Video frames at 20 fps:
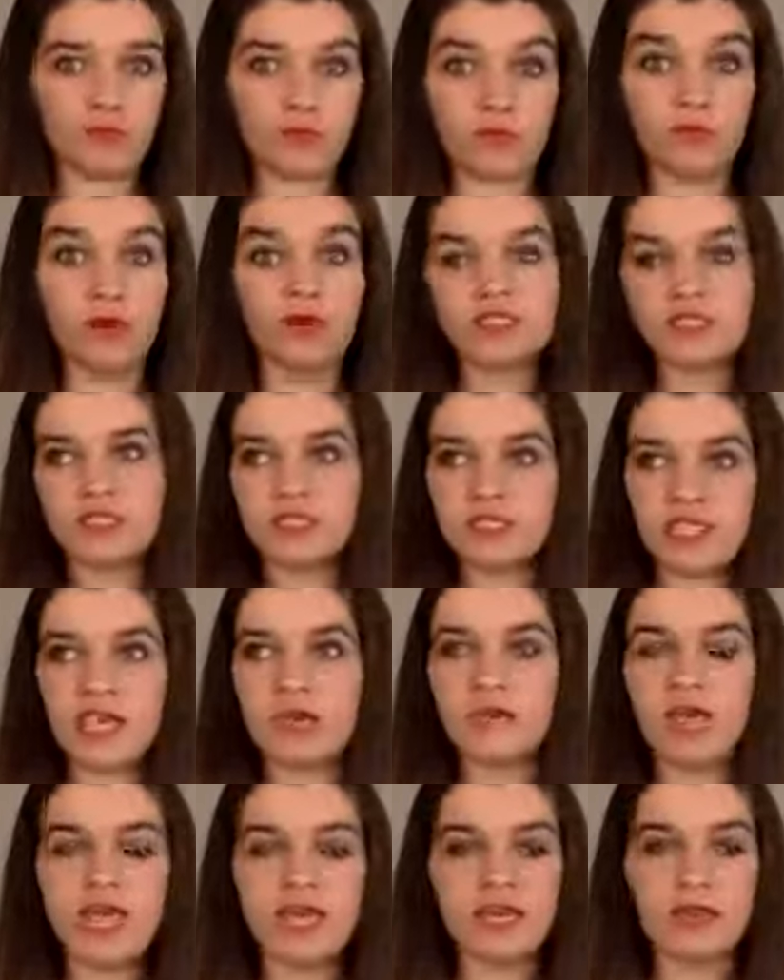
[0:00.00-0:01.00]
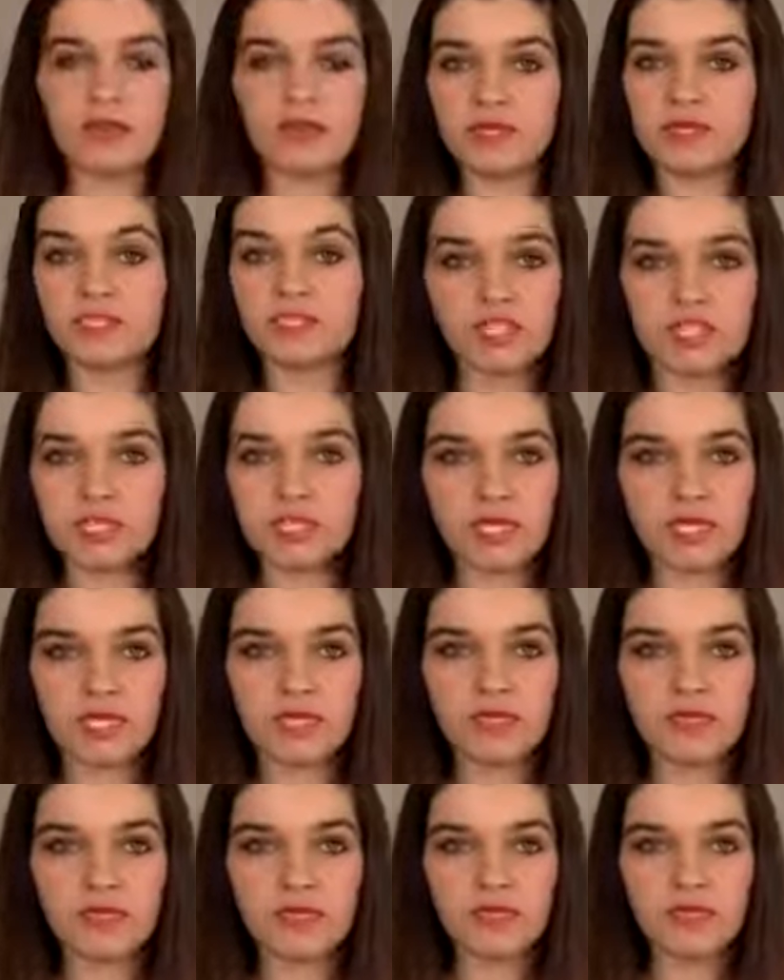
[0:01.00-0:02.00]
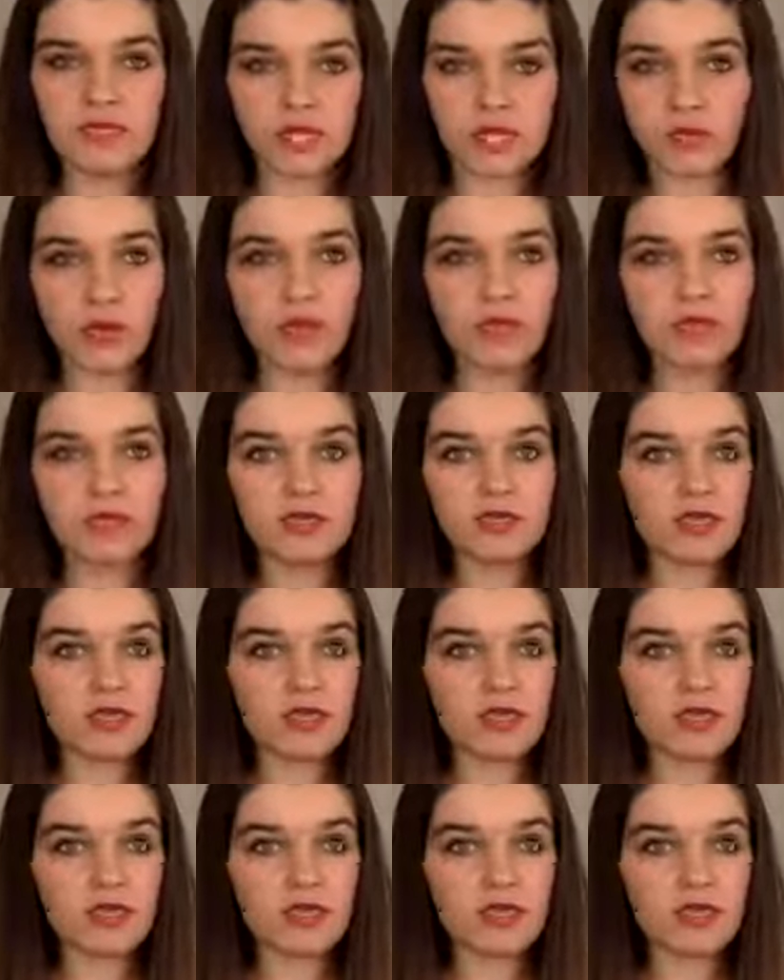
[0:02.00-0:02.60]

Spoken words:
most of the time, end up binge eating anyway.